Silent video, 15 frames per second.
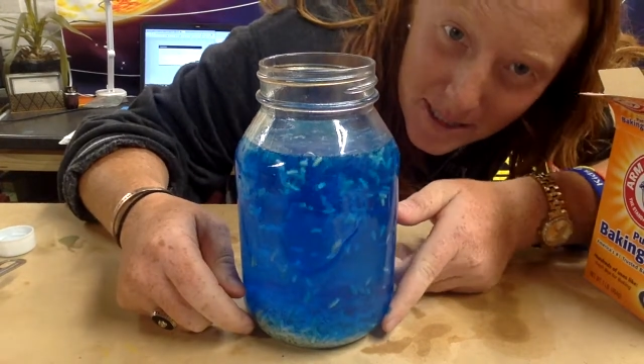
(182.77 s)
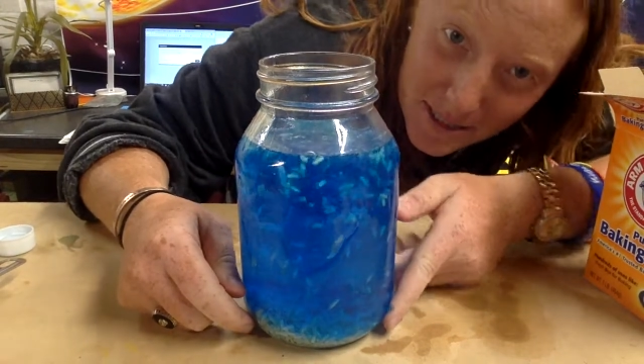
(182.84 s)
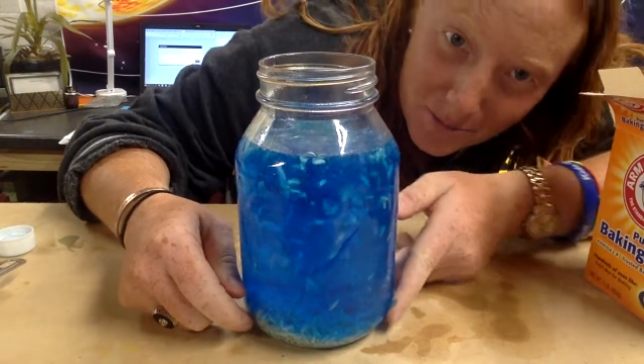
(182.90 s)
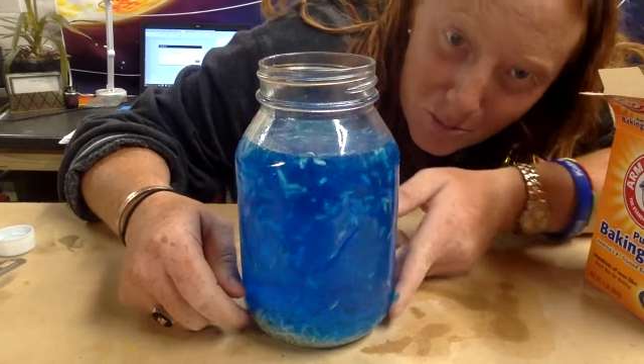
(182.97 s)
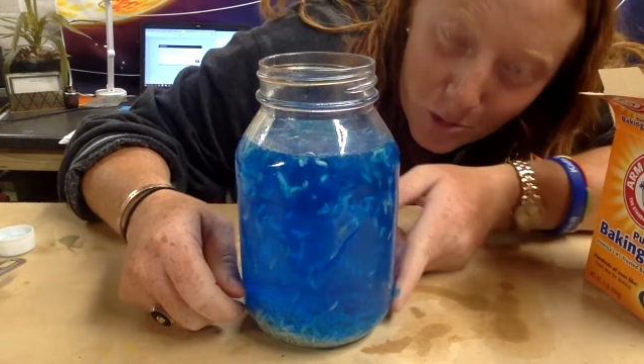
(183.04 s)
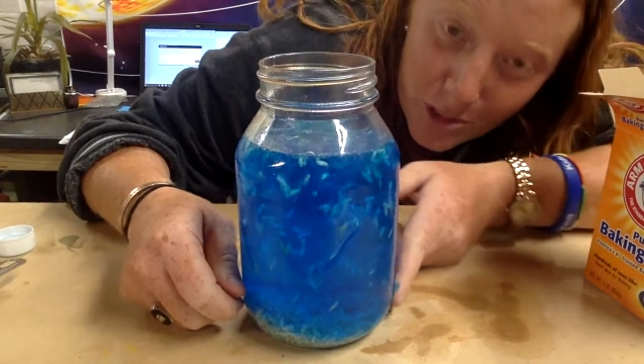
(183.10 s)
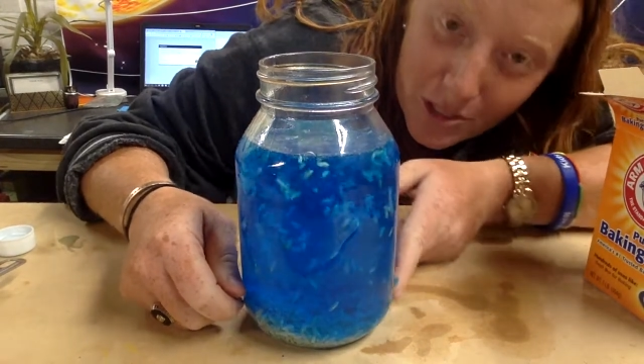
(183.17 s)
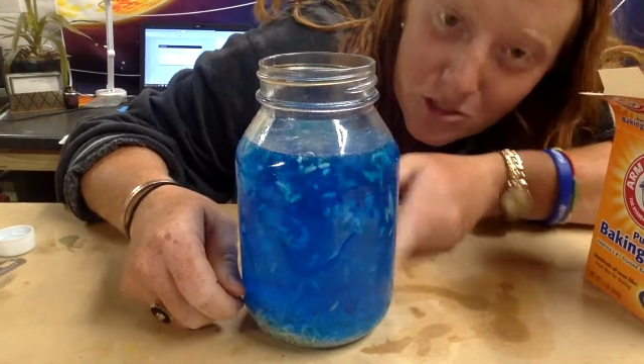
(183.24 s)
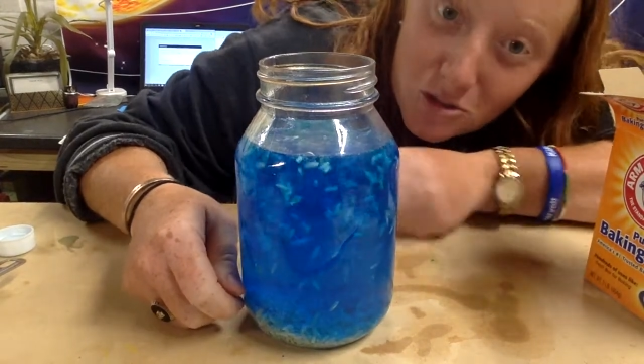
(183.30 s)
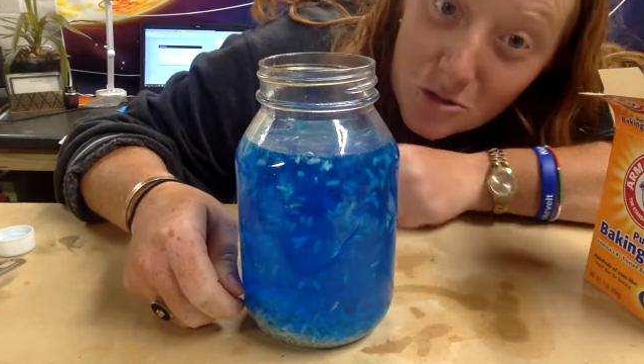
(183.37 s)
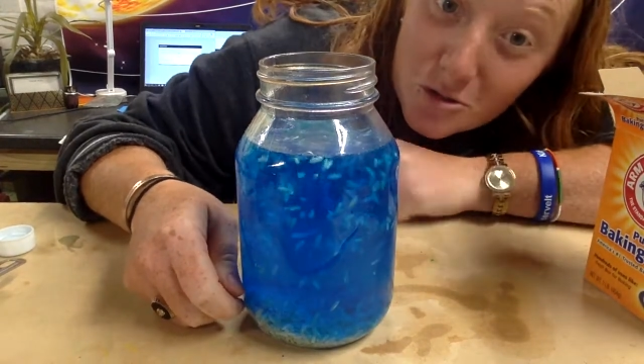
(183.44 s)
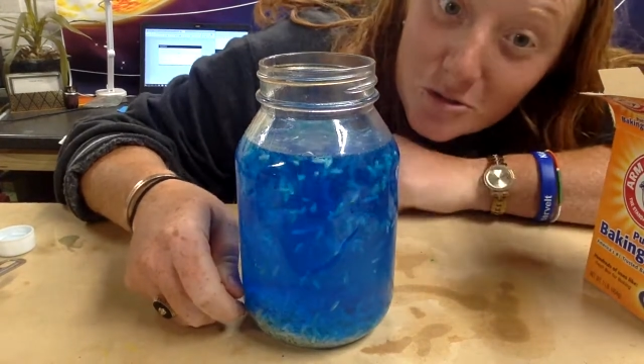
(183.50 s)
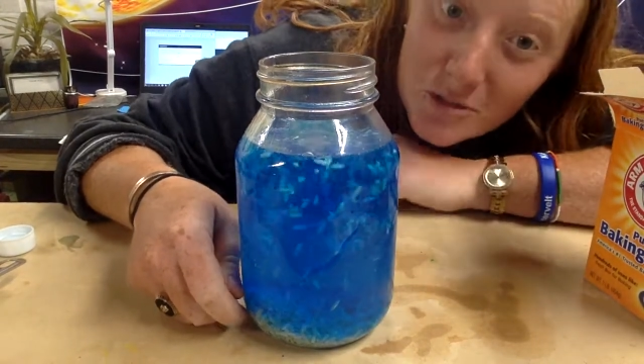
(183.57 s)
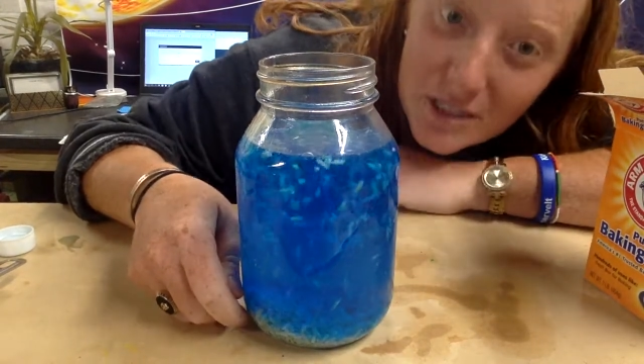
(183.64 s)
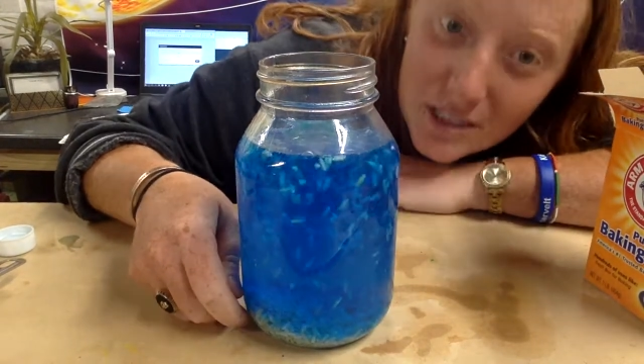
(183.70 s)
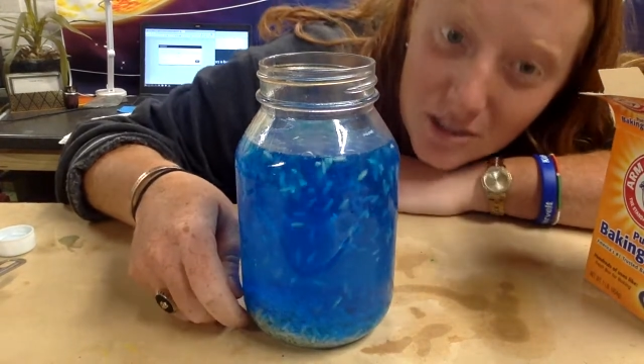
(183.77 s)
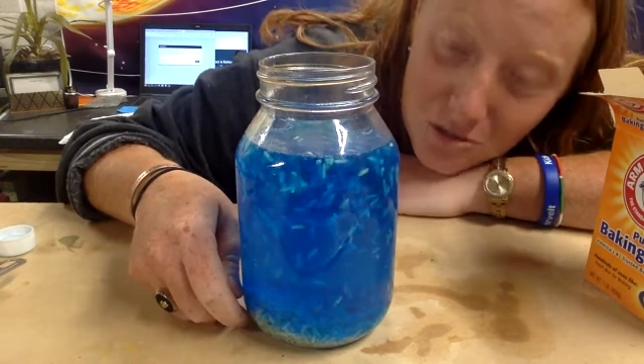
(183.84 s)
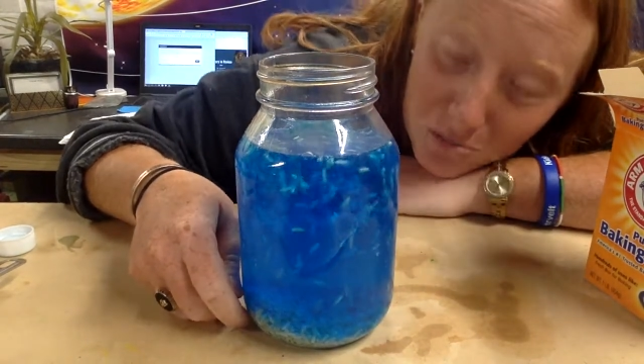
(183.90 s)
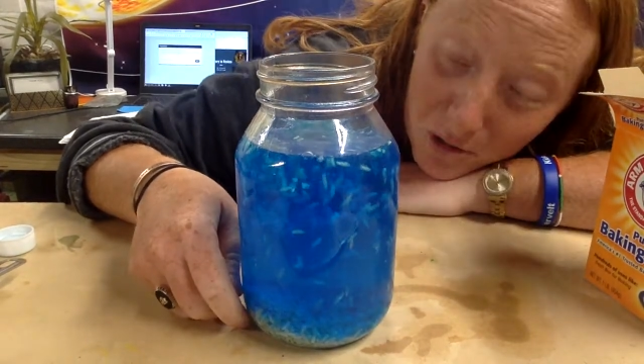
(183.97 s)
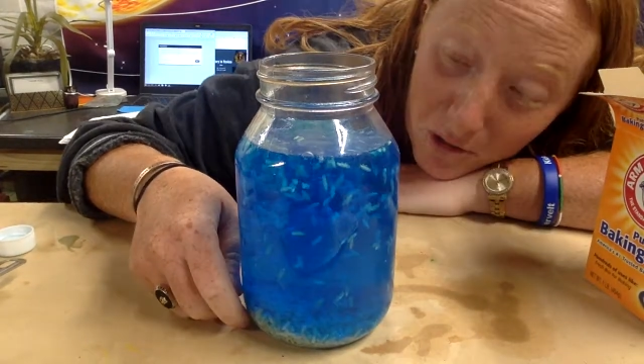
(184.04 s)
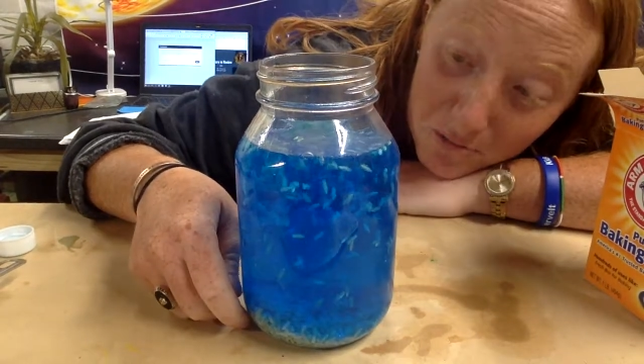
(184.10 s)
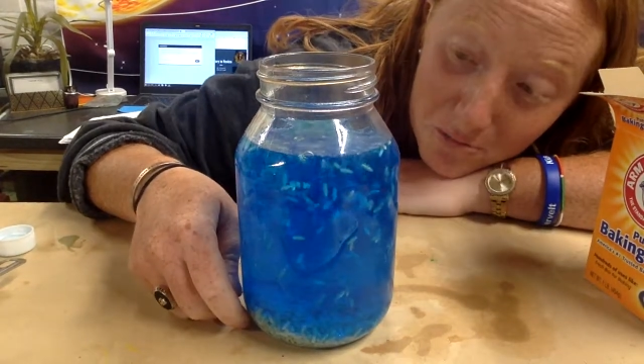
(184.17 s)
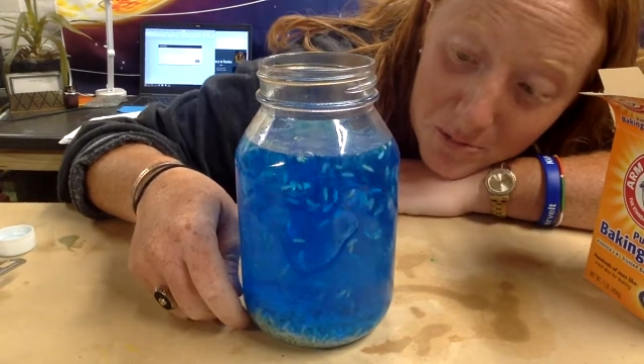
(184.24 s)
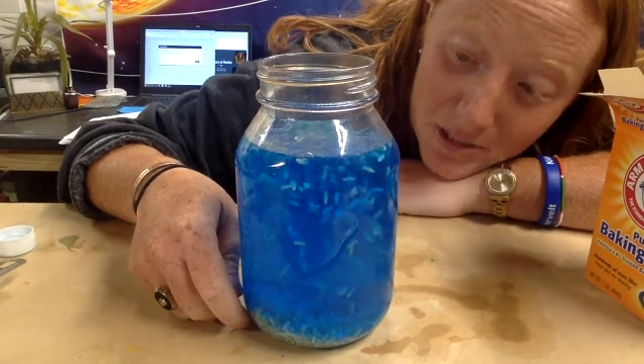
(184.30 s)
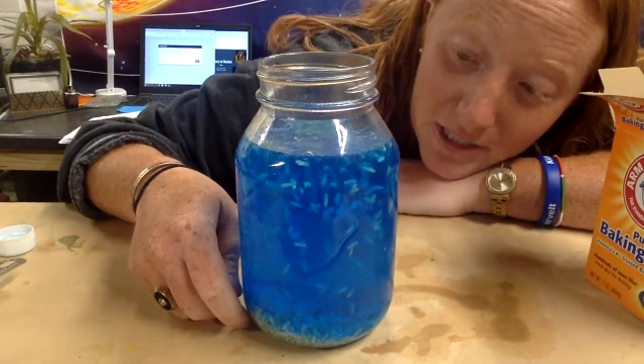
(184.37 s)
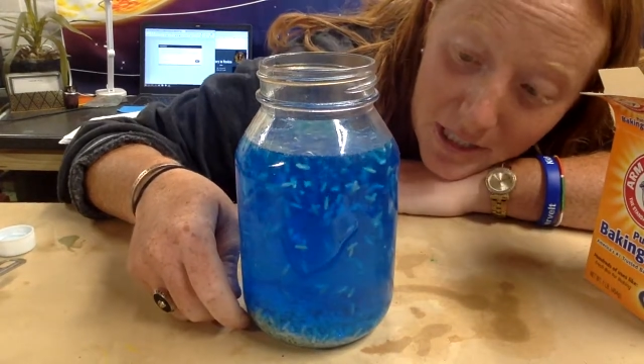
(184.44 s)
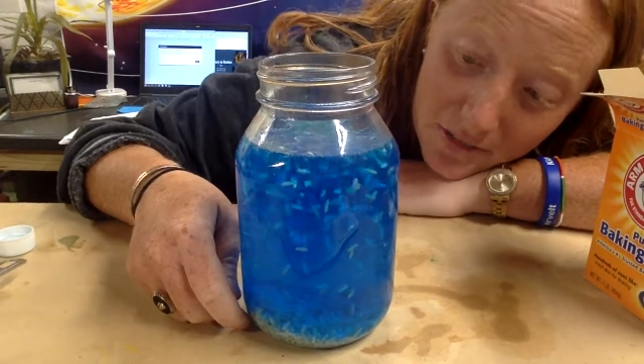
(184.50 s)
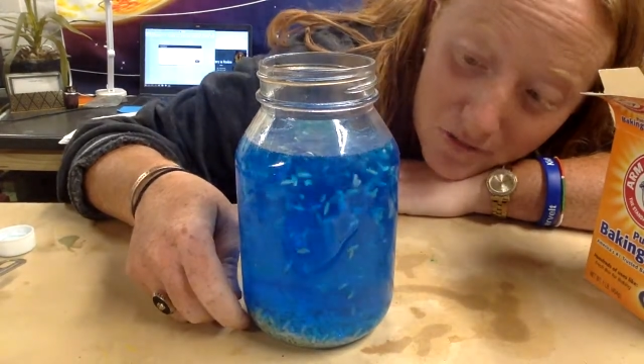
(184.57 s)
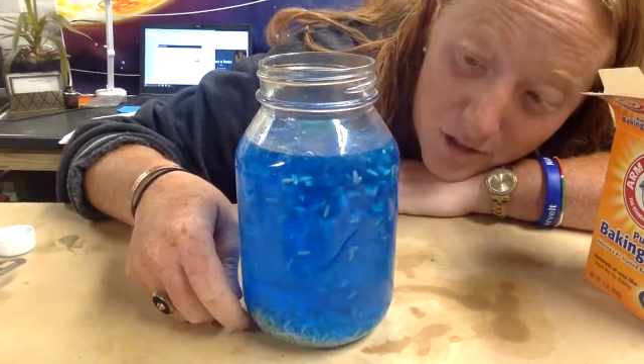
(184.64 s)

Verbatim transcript: It's pretty cool, and you probably have